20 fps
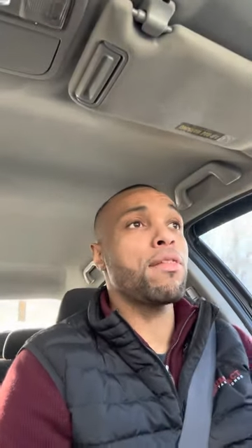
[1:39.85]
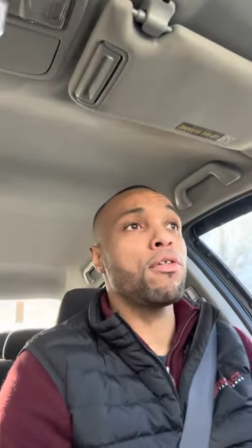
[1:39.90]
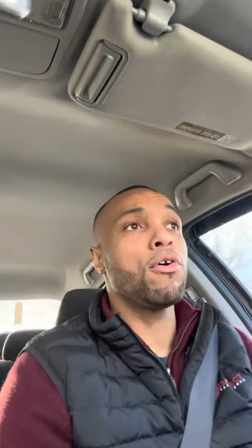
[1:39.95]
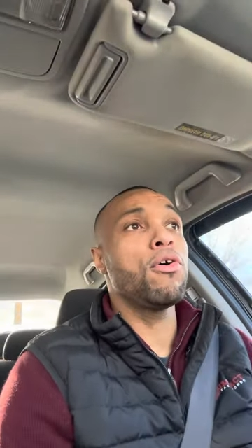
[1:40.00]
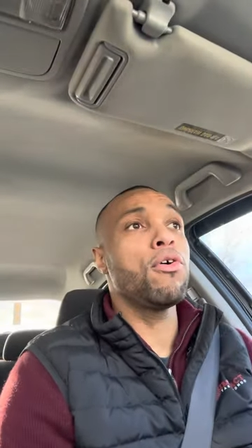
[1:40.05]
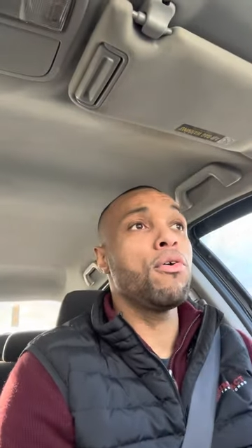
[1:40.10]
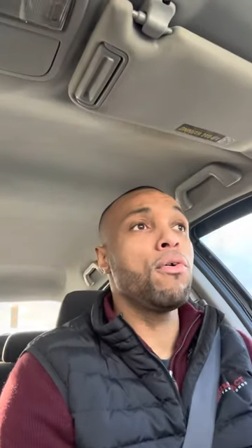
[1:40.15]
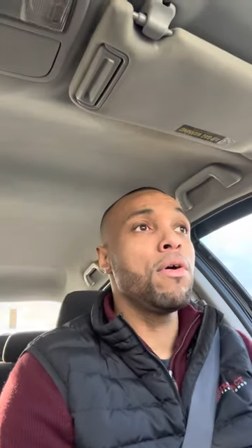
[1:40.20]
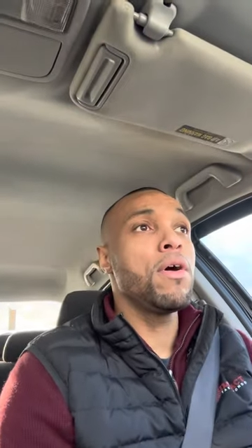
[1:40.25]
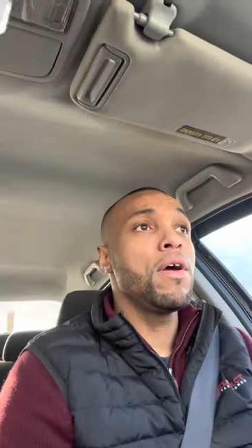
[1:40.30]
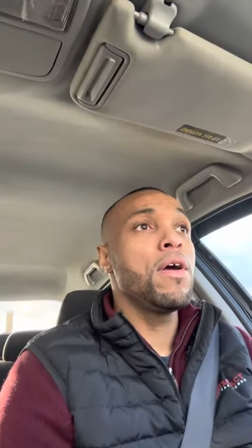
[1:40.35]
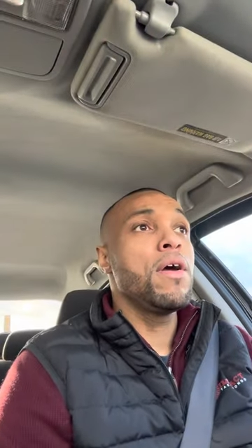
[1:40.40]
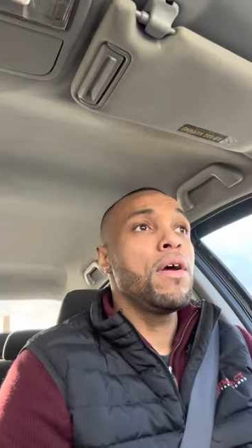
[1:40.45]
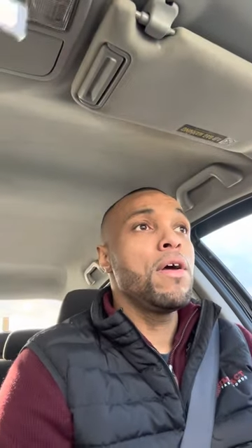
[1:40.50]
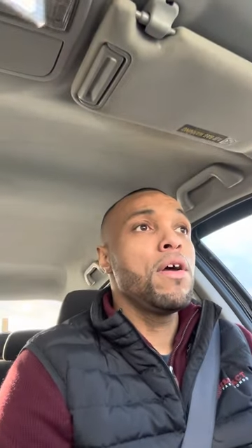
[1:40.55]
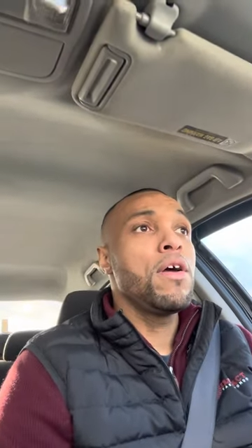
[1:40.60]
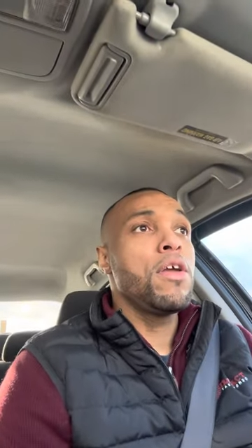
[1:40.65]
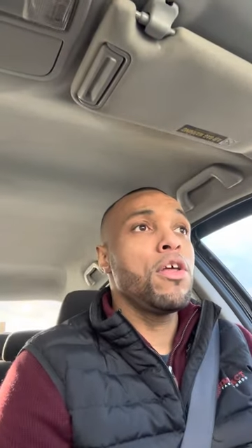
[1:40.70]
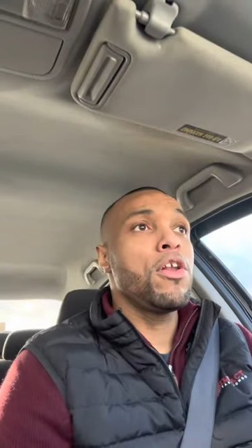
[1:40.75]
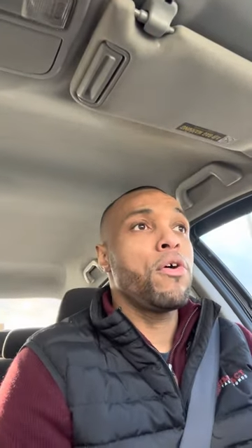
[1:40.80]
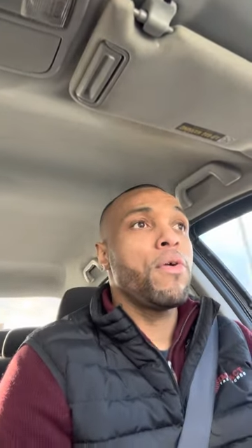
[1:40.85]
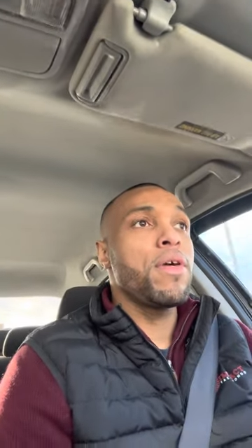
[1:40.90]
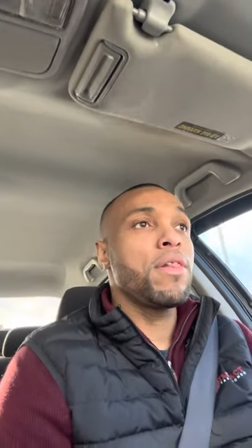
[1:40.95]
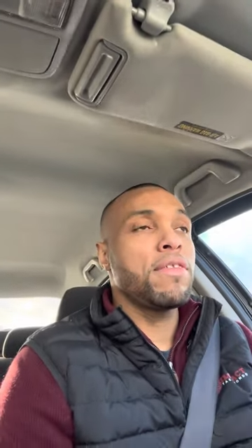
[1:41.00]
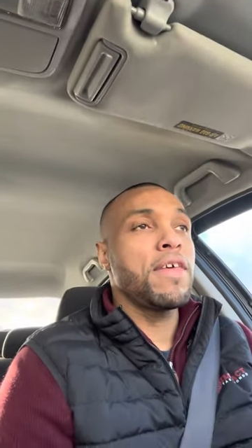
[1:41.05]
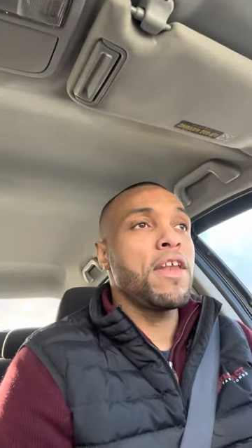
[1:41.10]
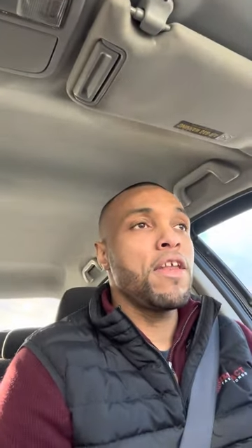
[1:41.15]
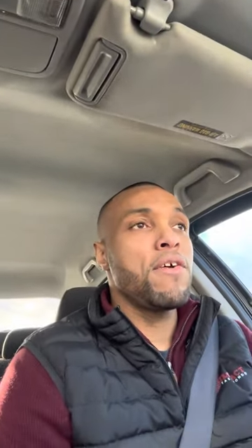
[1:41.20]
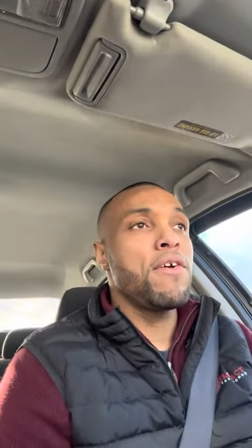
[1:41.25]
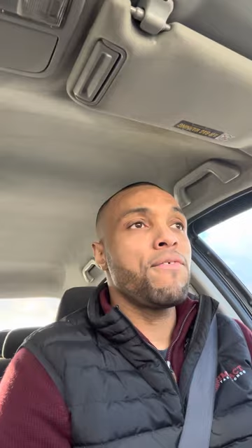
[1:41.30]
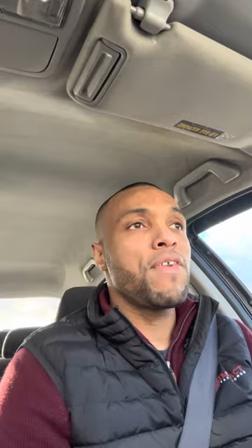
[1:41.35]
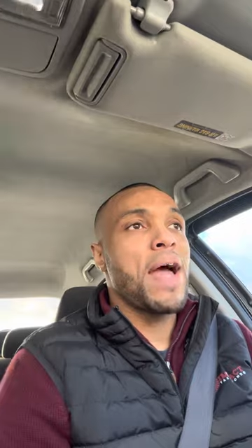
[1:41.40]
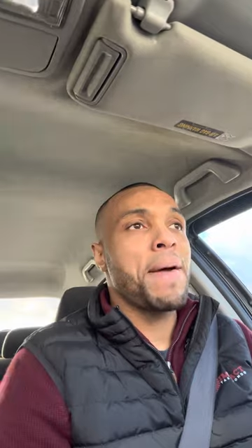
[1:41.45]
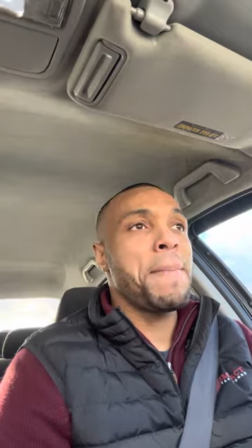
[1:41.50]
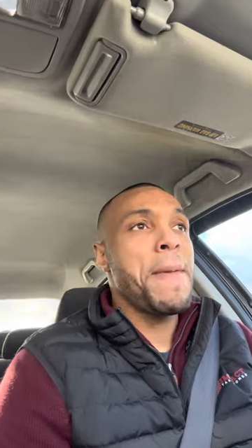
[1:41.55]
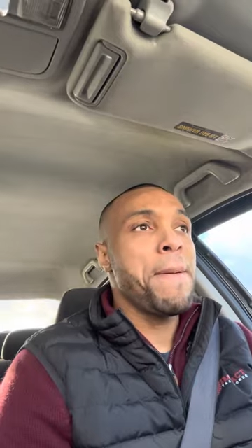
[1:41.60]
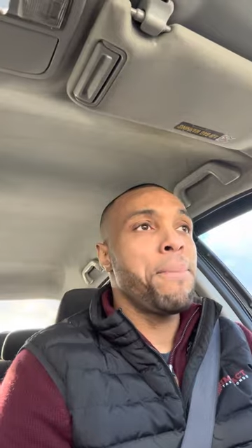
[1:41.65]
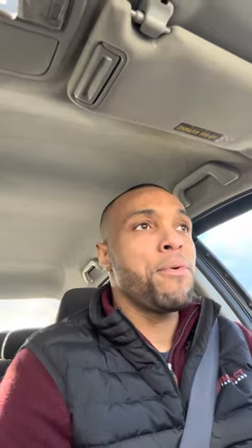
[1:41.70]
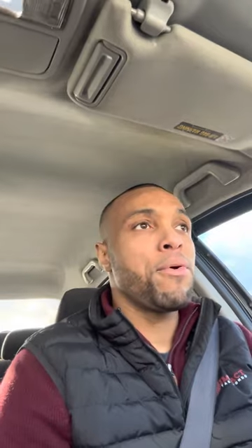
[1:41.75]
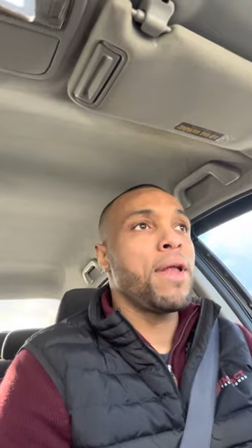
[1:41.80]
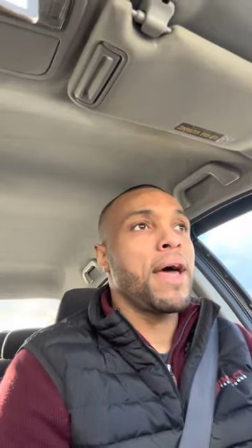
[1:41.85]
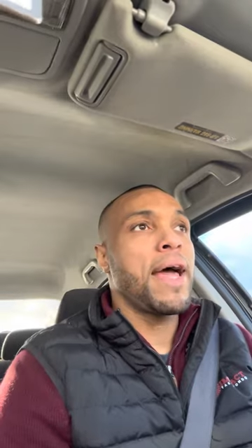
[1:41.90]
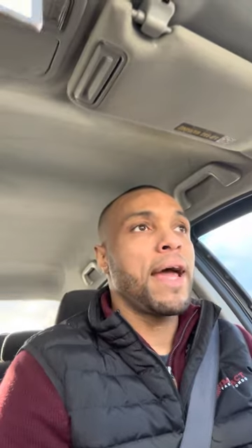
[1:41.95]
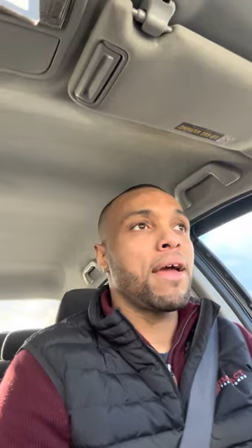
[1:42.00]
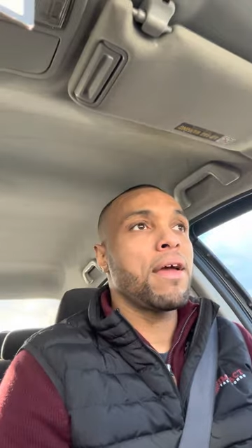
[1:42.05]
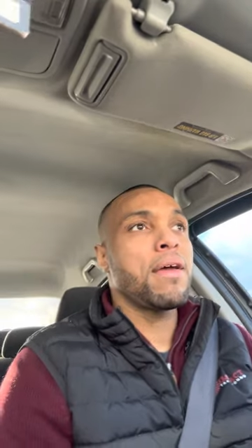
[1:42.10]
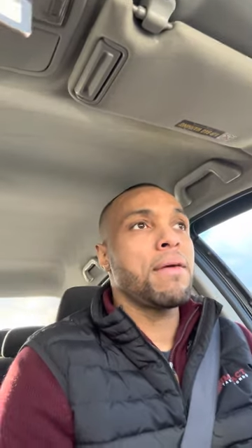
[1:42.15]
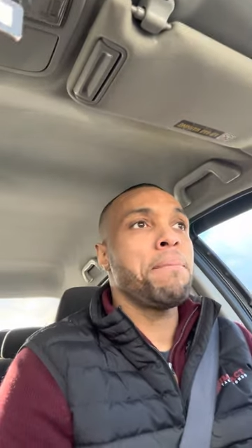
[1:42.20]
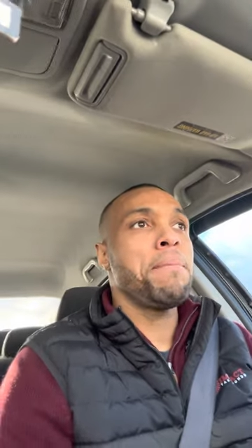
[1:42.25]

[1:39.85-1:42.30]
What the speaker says: So, you know, instead of like people like